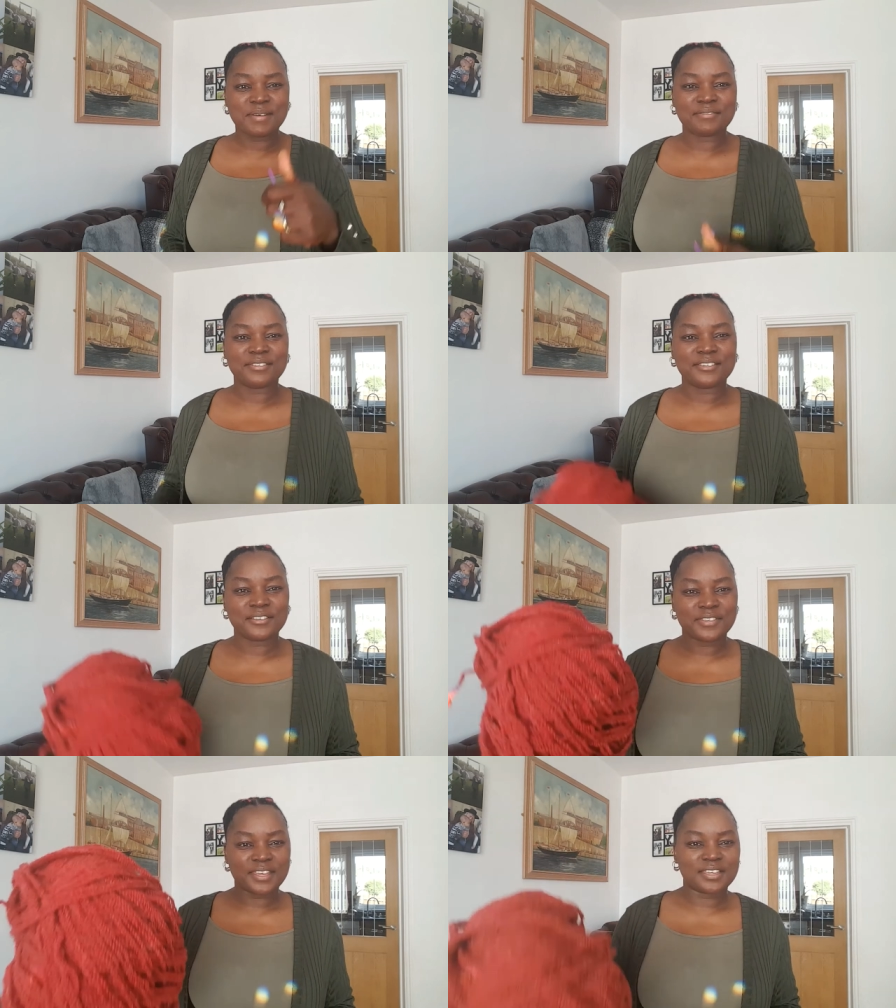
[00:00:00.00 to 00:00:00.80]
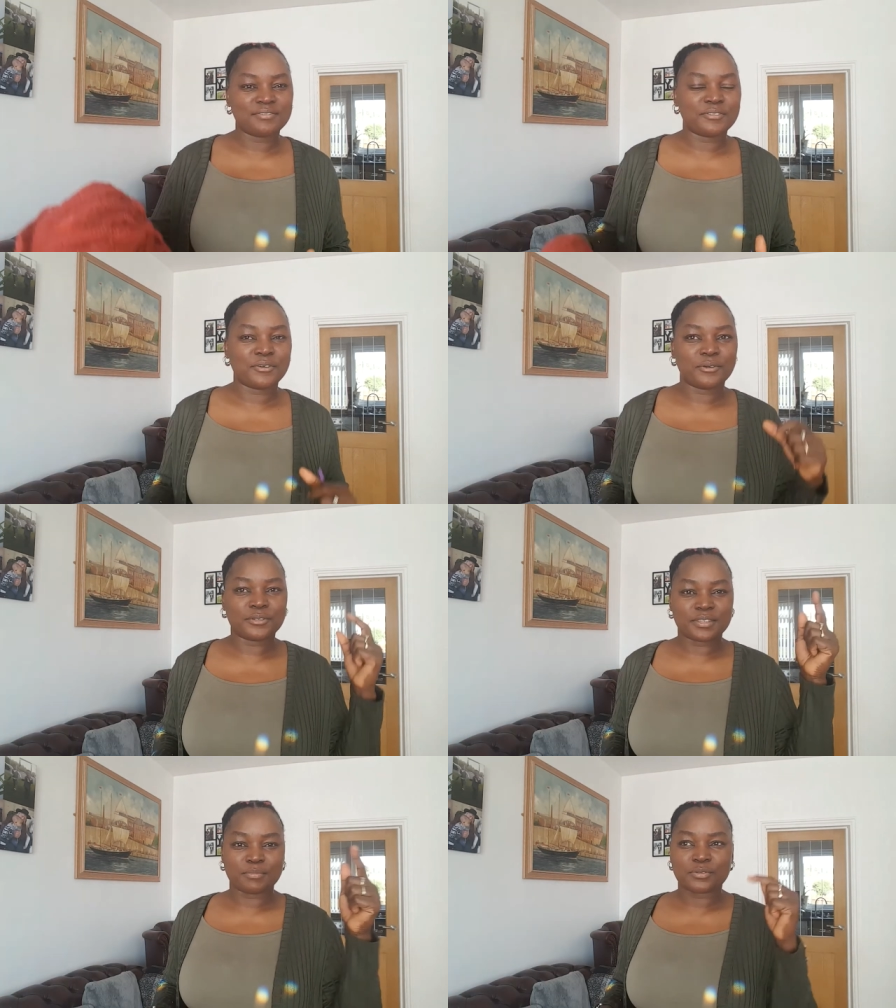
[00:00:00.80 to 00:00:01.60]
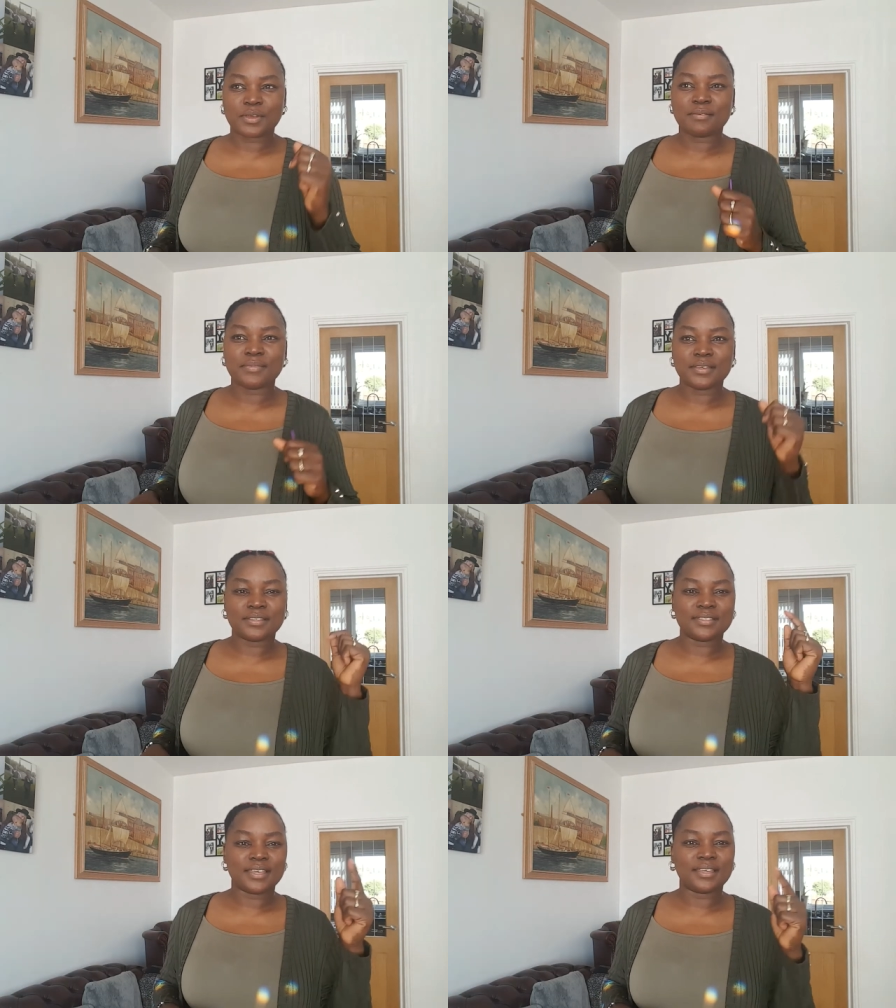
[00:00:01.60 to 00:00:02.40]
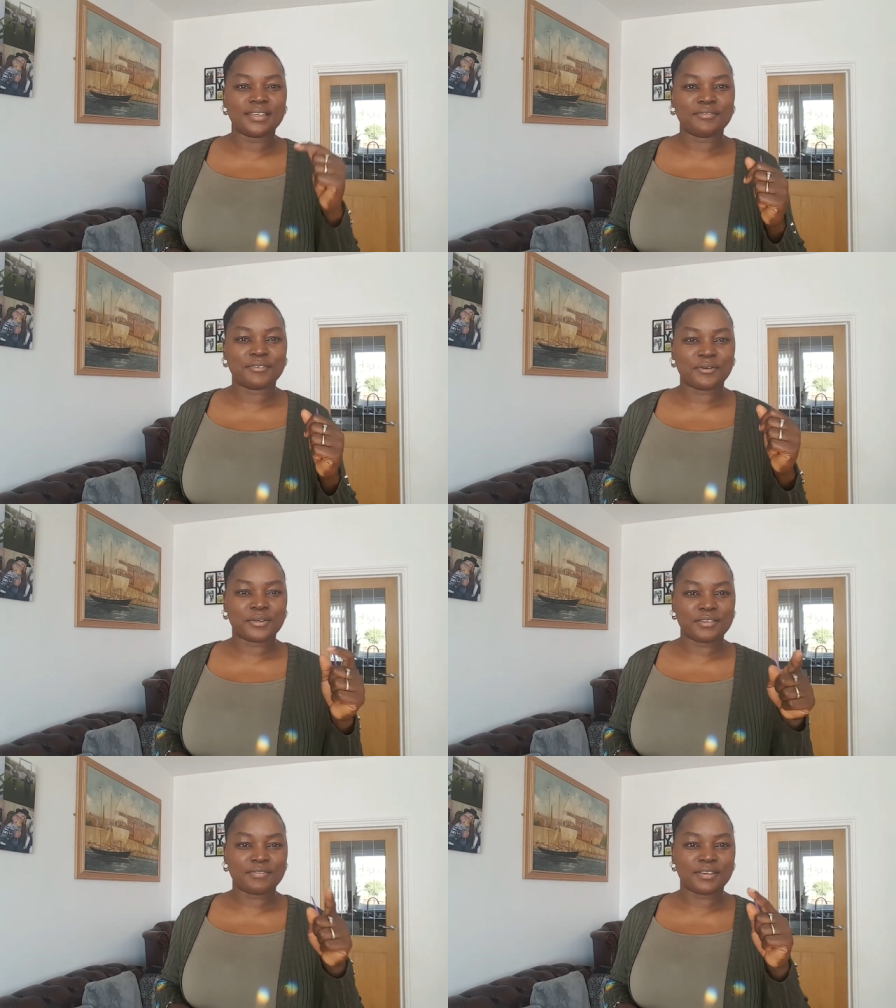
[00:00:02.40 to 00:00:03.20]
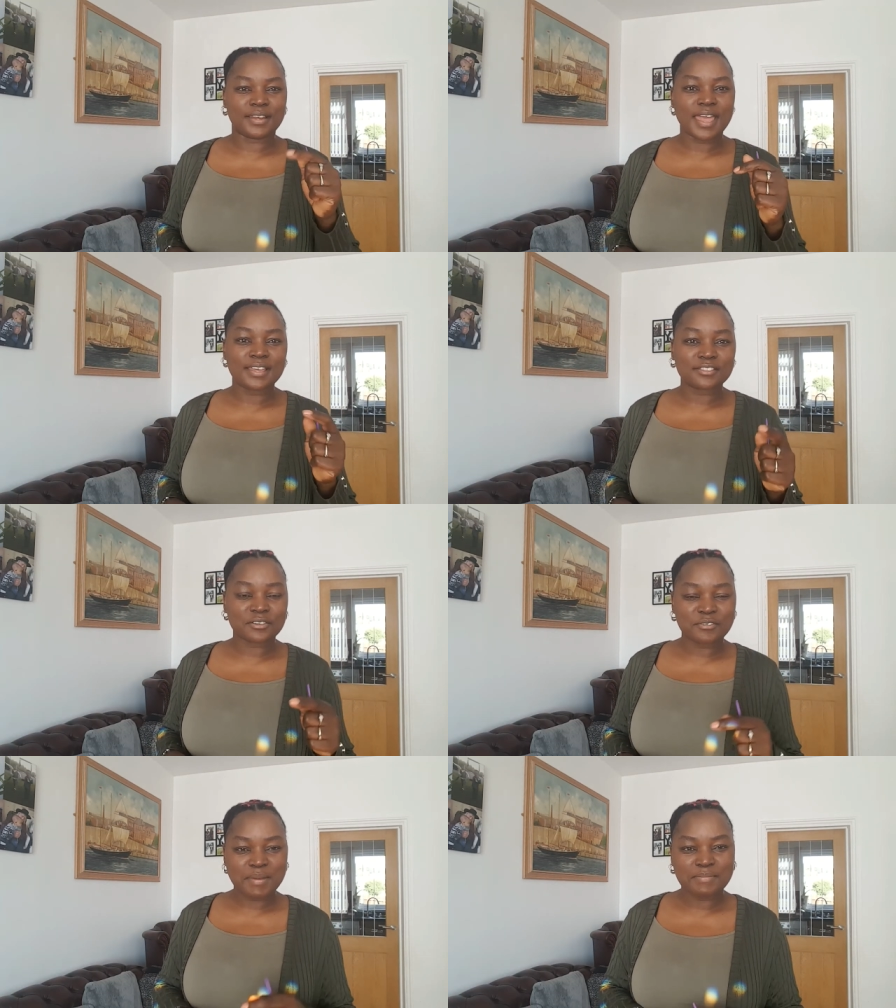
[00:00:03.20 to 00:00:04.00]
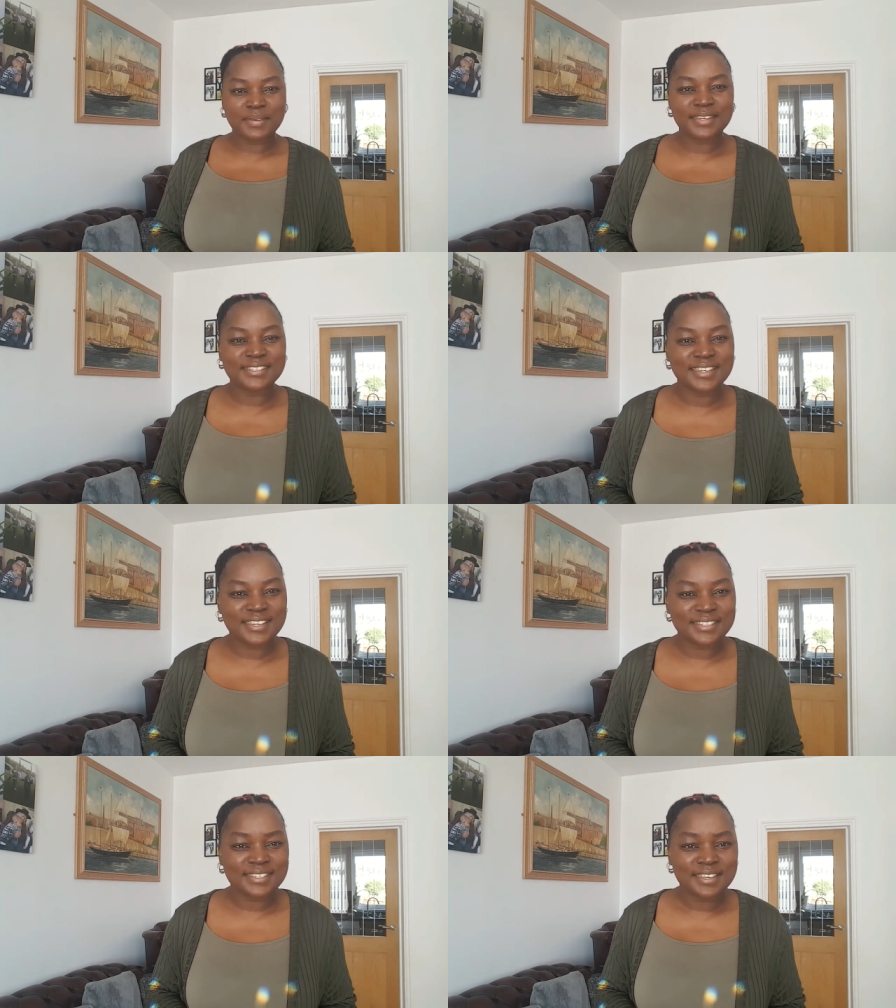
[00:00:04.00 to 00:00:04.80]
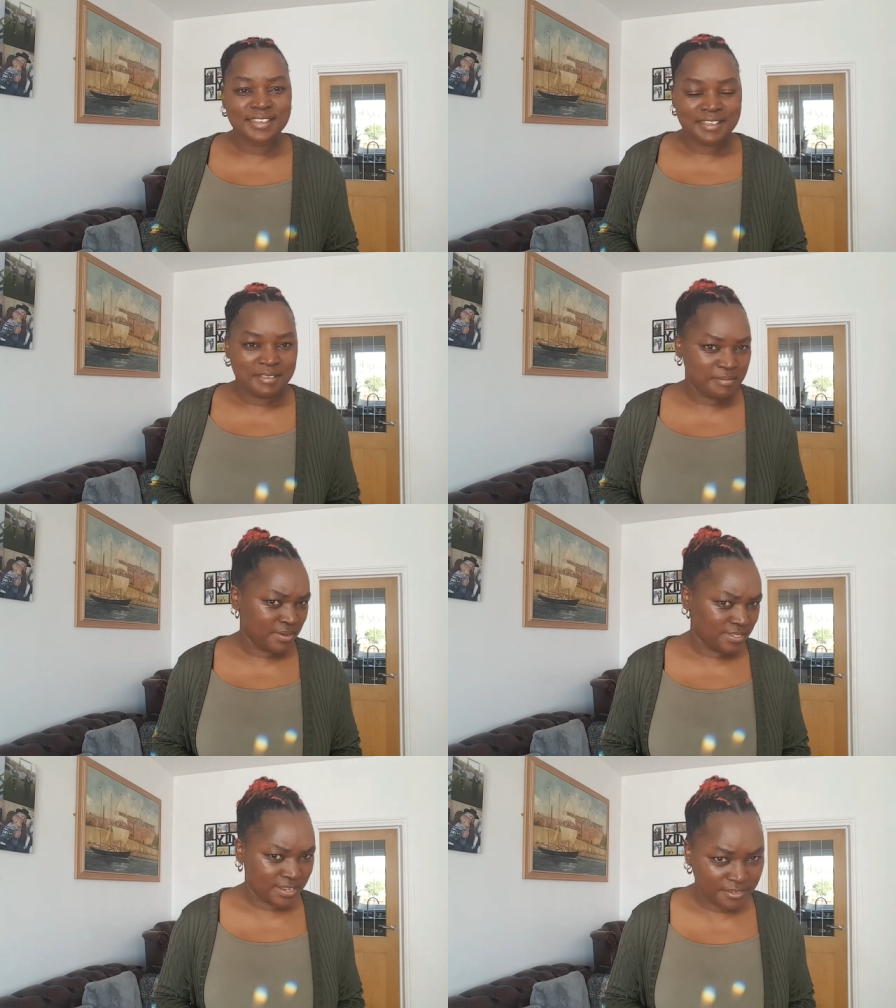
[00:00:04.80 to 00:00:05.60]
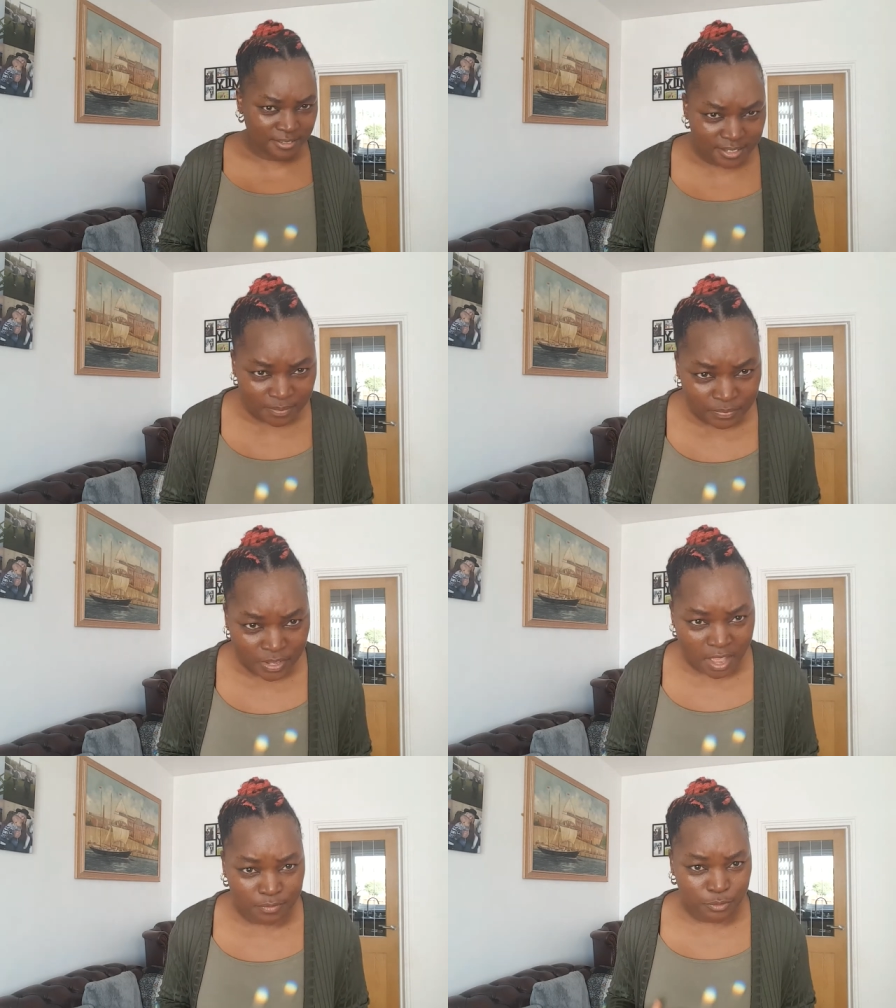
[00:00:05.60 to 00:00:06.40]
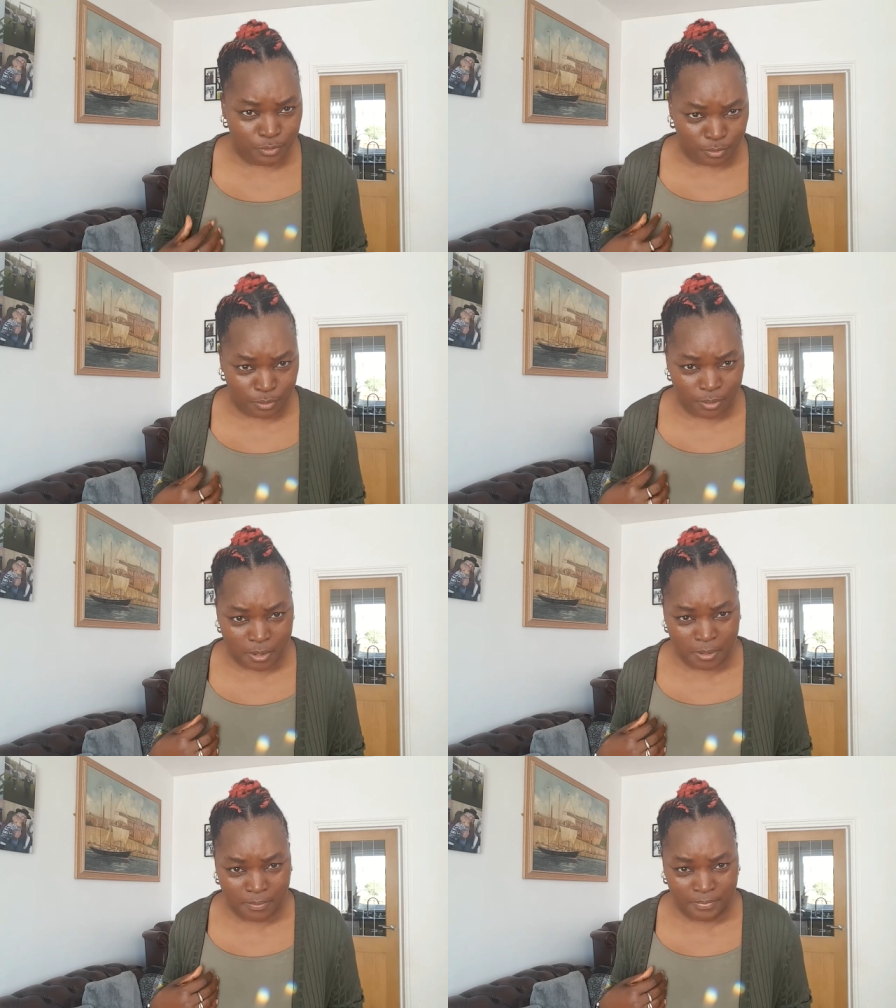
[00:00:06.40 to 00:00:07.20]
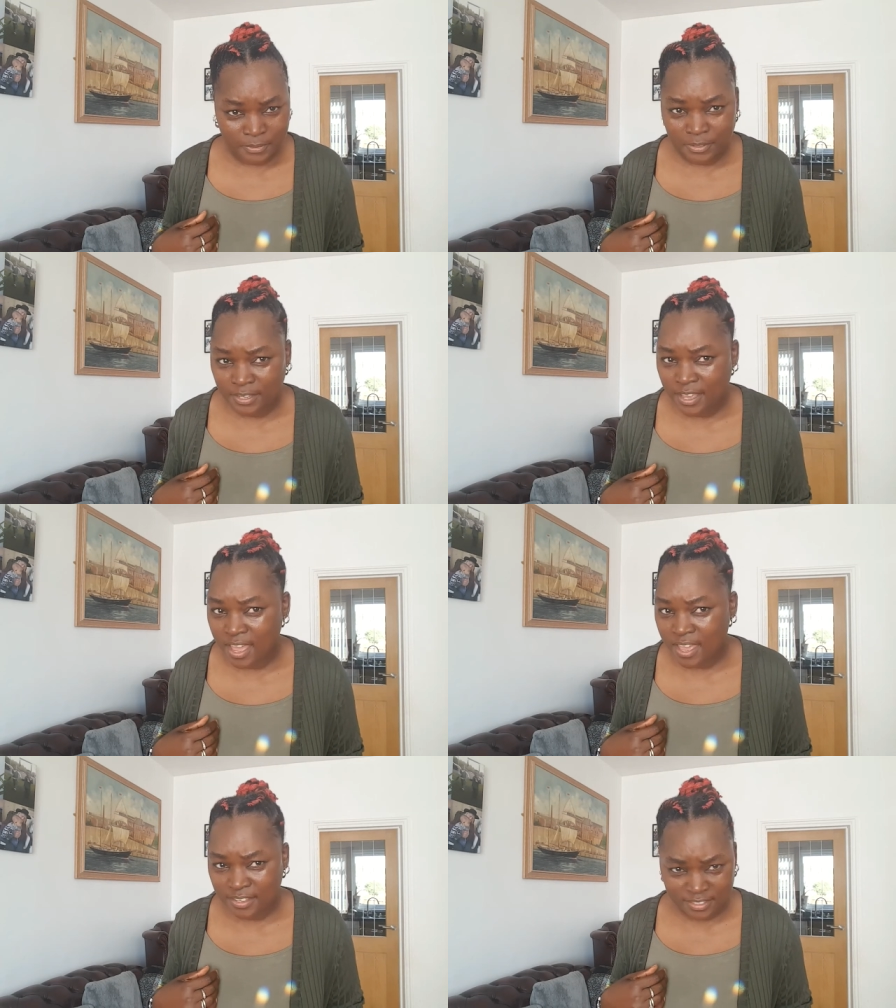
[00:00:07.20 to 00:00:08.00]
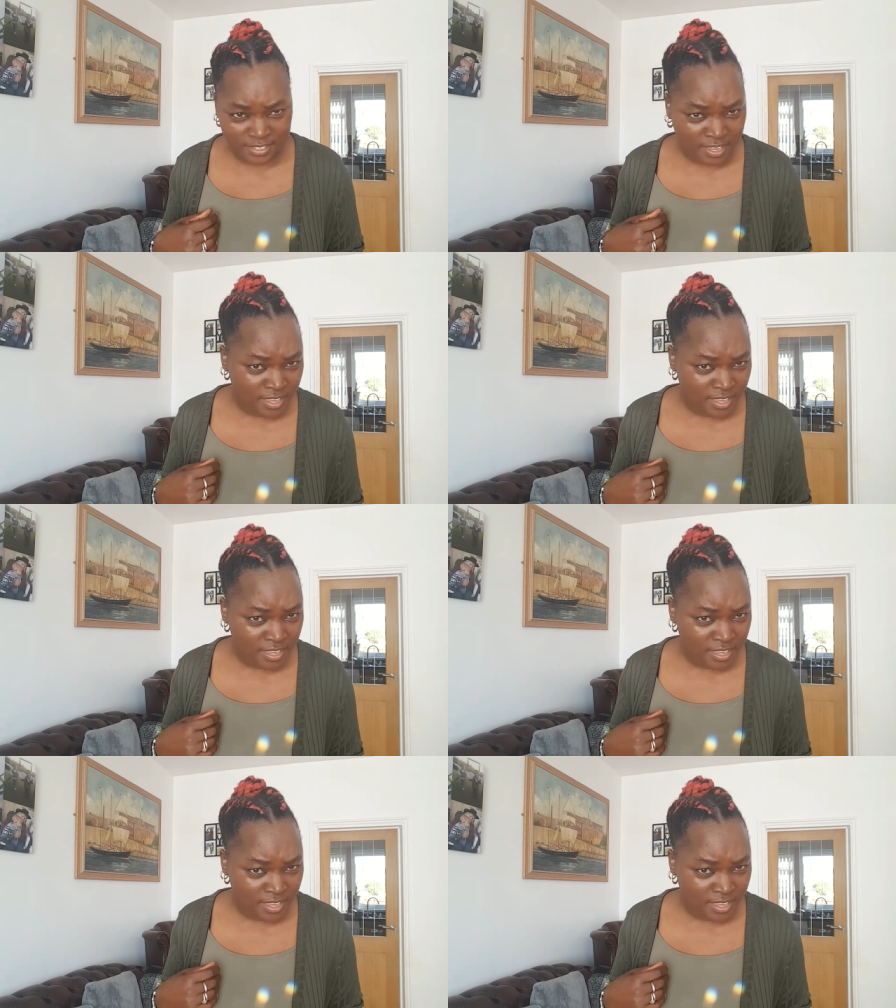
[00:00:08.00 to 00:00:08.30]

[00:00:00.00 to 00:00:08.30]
my video thank you for subscribing thank you for giving likes all my pages it means a lot I have to go okay guys